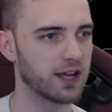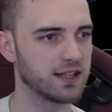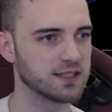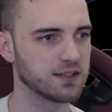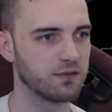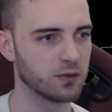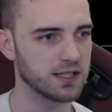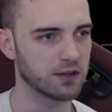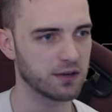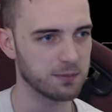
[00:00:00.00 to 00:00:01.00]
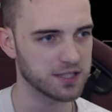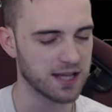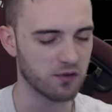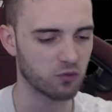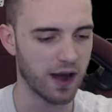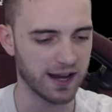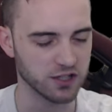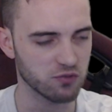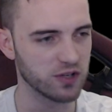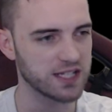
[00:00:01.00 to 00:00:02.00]
Okay, this is a 43%
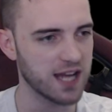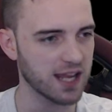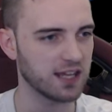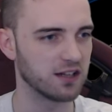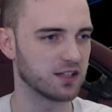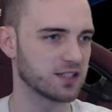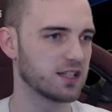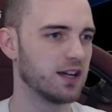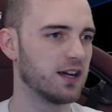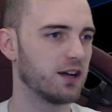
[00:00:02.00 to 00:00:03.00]
range, ridiculous.